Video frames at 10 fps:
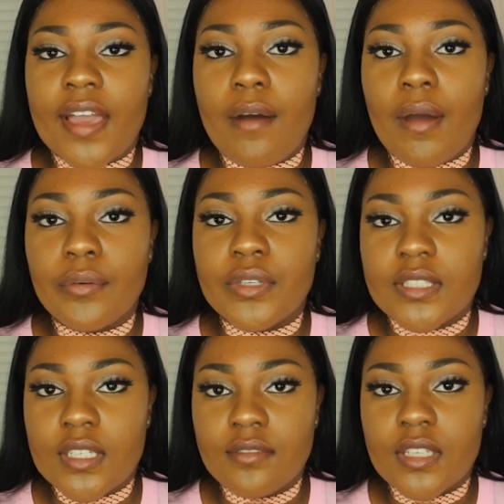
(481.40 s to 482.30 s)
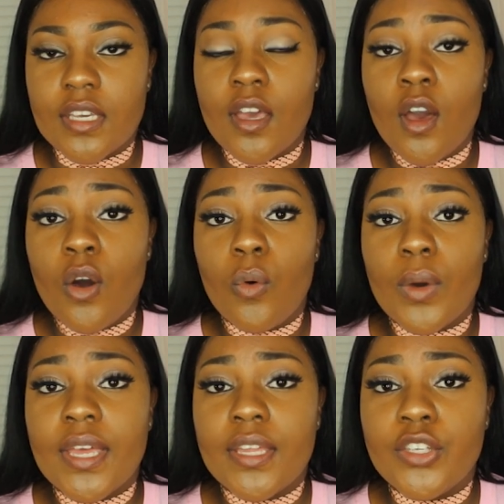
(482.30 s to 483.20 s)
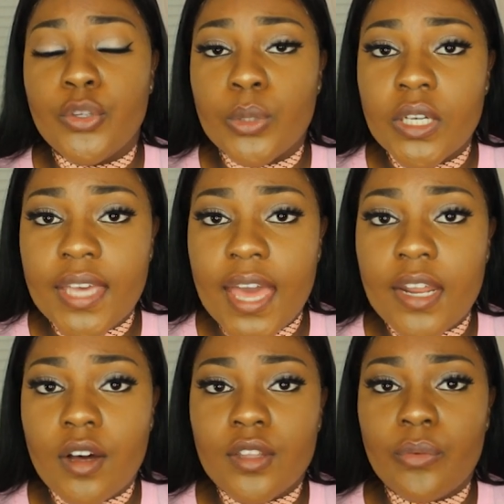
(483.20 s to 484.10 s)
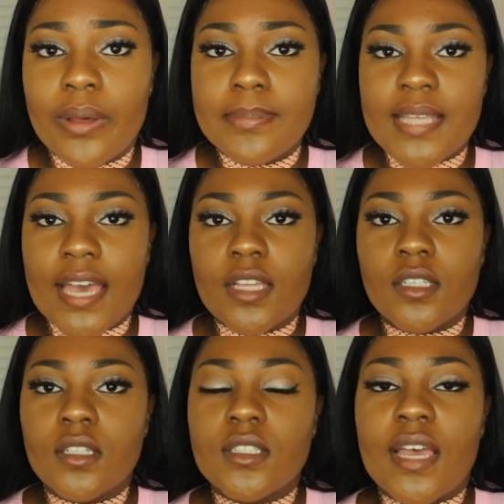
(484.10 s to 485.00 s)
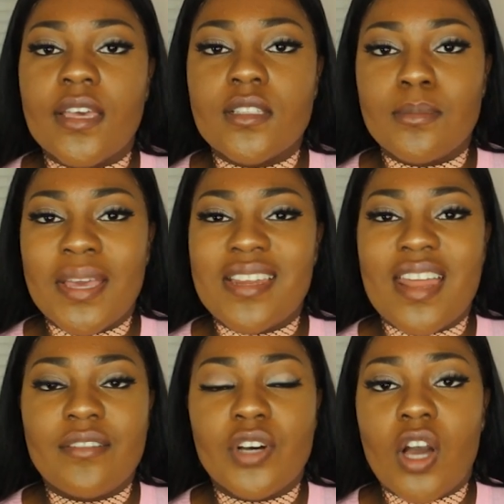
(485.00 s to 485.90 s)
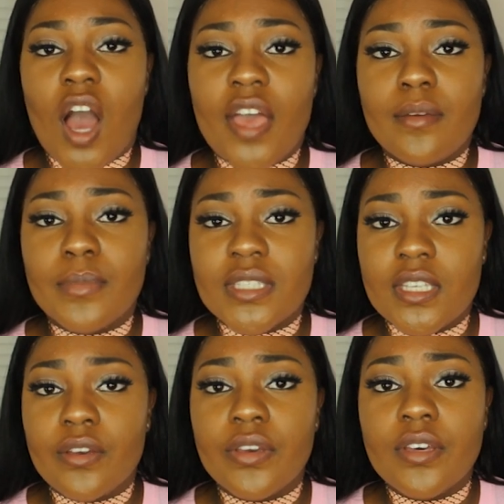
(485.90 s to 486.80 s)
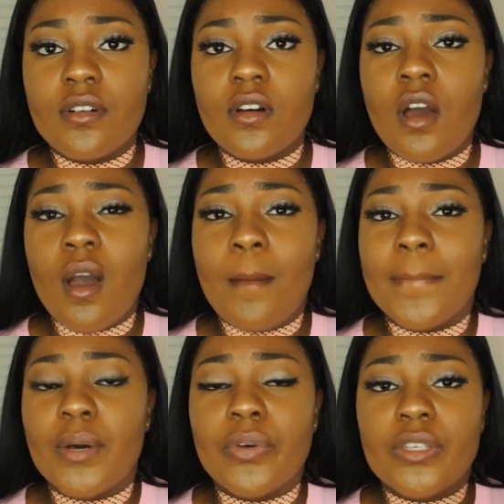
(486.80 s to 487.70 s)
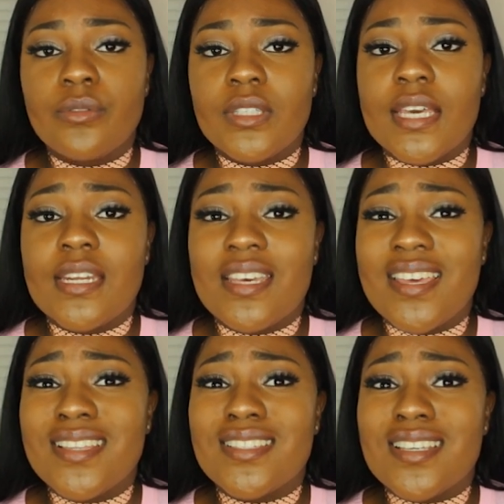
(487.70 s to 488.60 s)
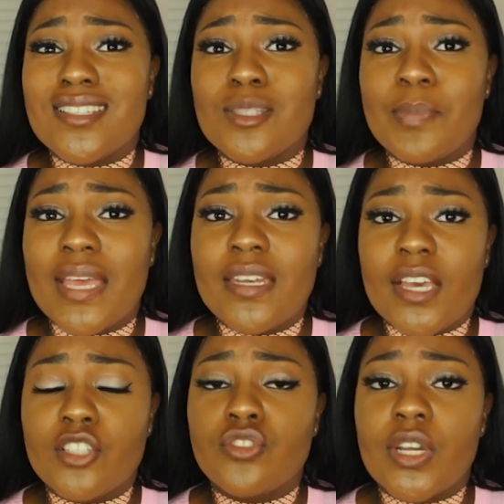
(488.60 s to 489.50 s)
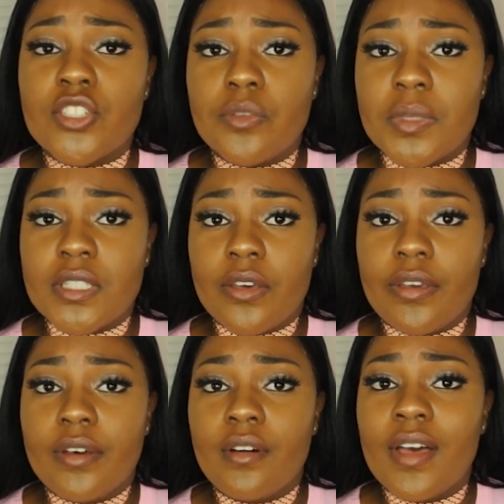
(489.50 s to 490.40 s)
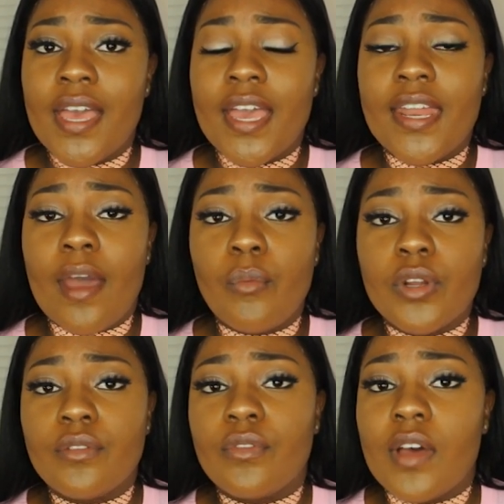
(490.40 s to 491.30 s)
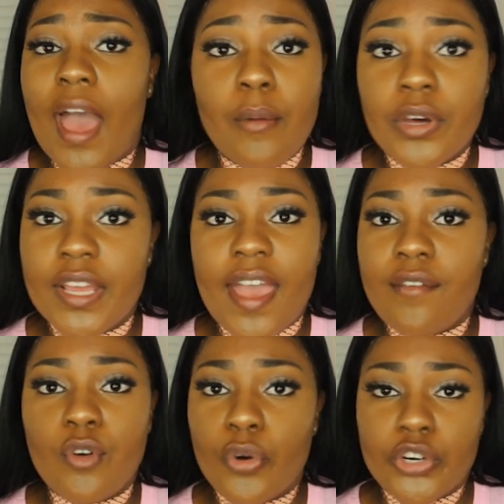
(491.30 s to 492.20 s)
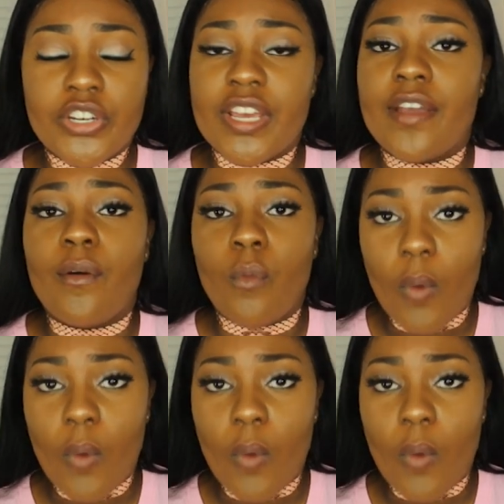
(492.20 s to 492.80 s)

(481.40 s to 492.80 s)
how i received it when you look at it on the website it looks like it's made out of a cotton material but when you get it it's a spandex stretchy material and i would have i wouldn't have ordered it in